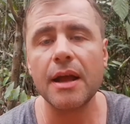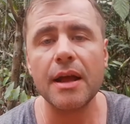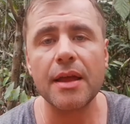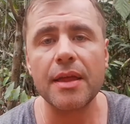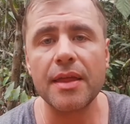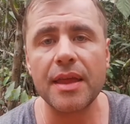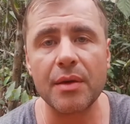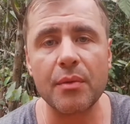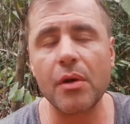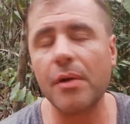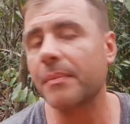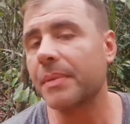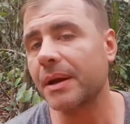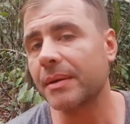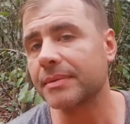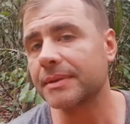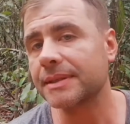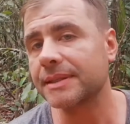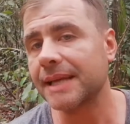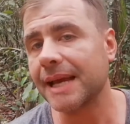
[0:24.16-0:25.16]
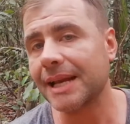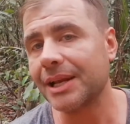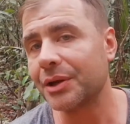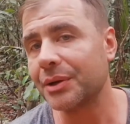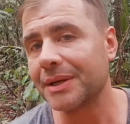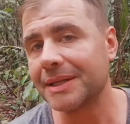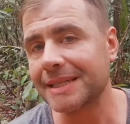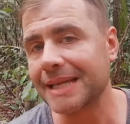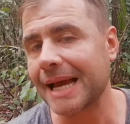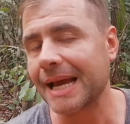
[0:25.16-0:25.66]
They won't be able to tell you
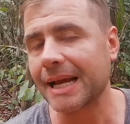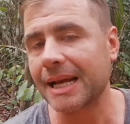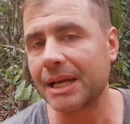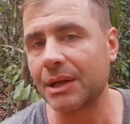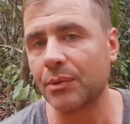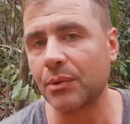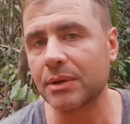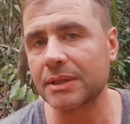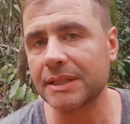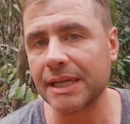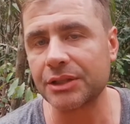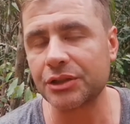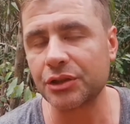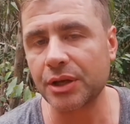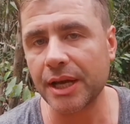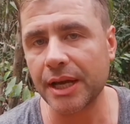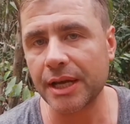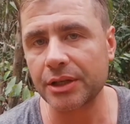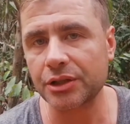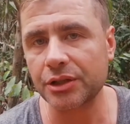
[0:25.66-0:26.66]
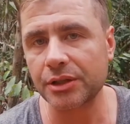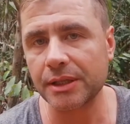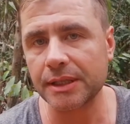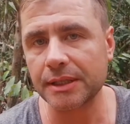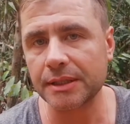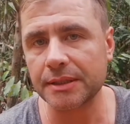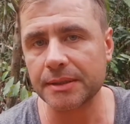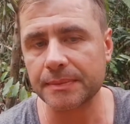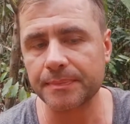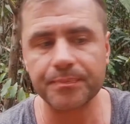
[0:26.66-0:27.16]
exactly what education
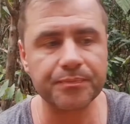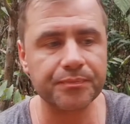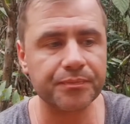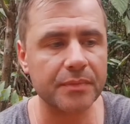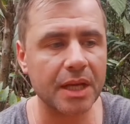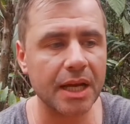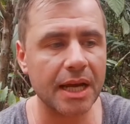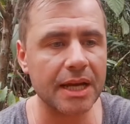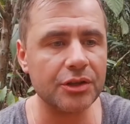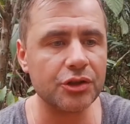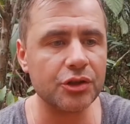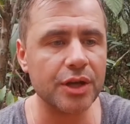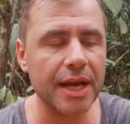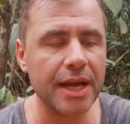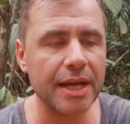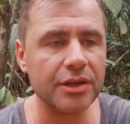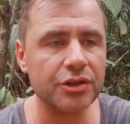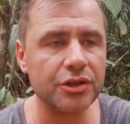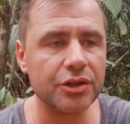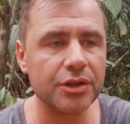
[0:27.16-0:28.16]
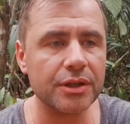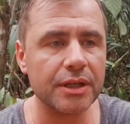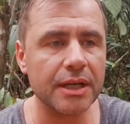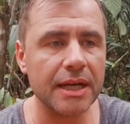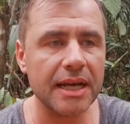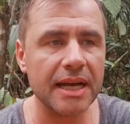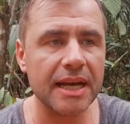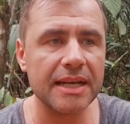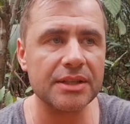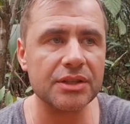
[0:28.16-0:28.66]
is. Education
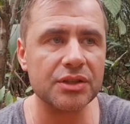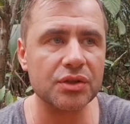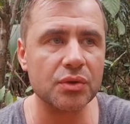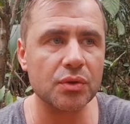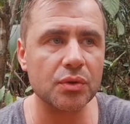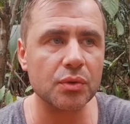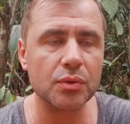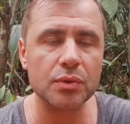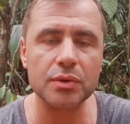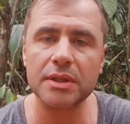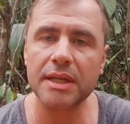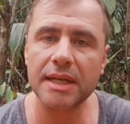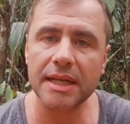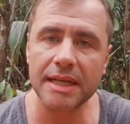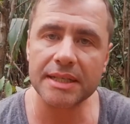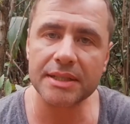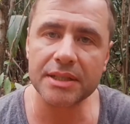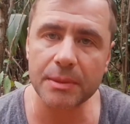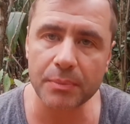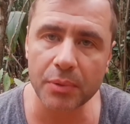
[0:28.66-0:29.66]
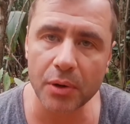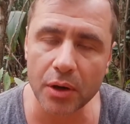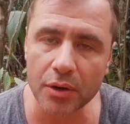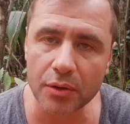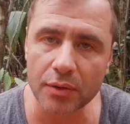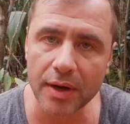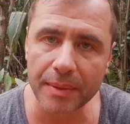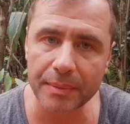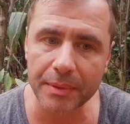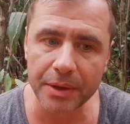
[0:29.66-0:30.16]
in schools is to
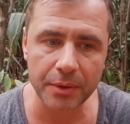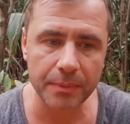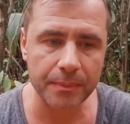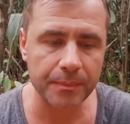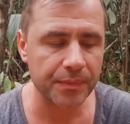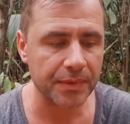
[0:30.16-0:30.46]
program you.